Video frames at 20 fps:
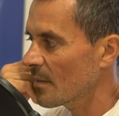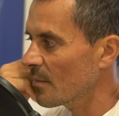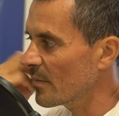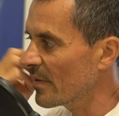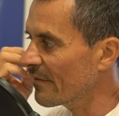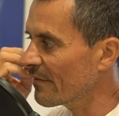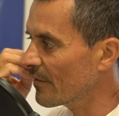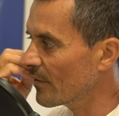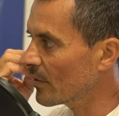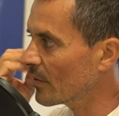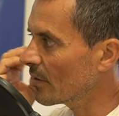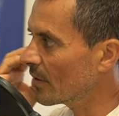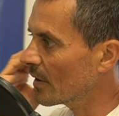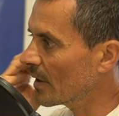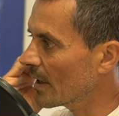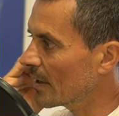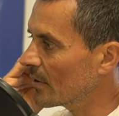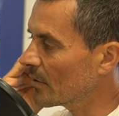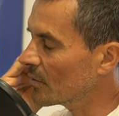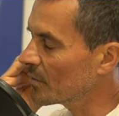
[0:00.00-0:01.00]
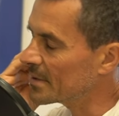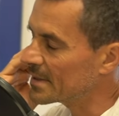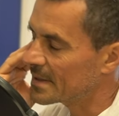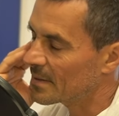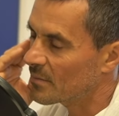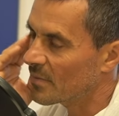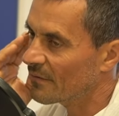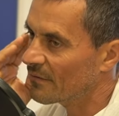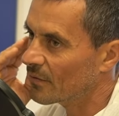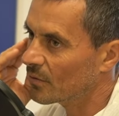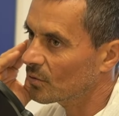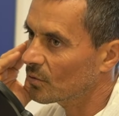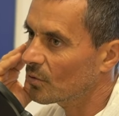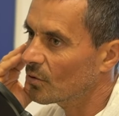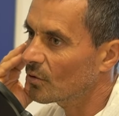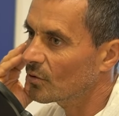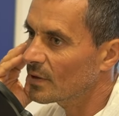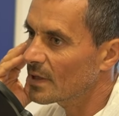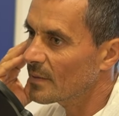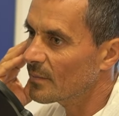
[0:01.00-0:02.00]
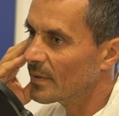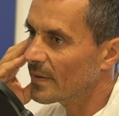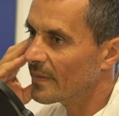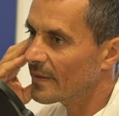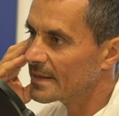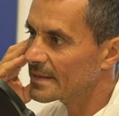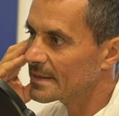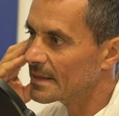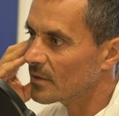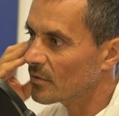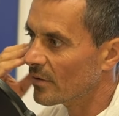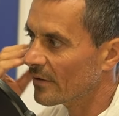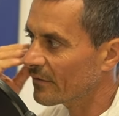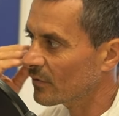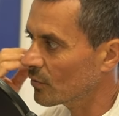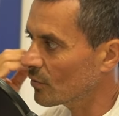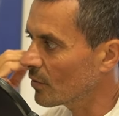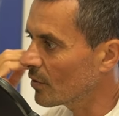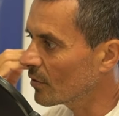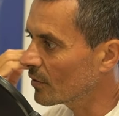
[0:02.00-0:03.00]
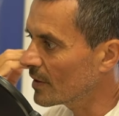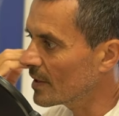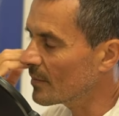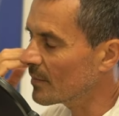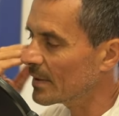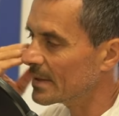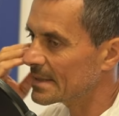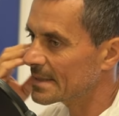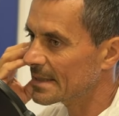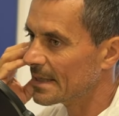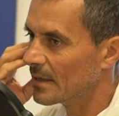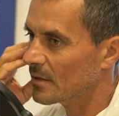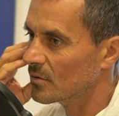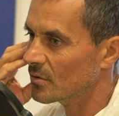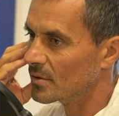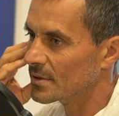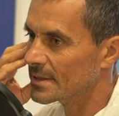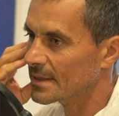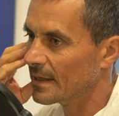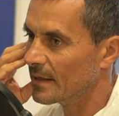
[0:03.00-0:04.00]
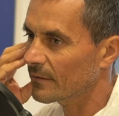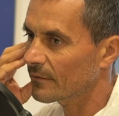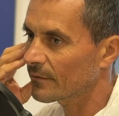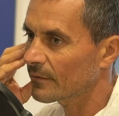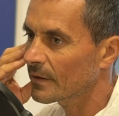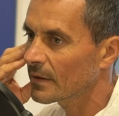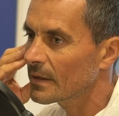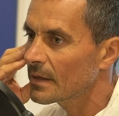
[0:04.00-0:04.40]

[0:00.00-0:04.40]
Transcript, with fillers: before I always say before to go deep in the sea you have to go deep inside yourself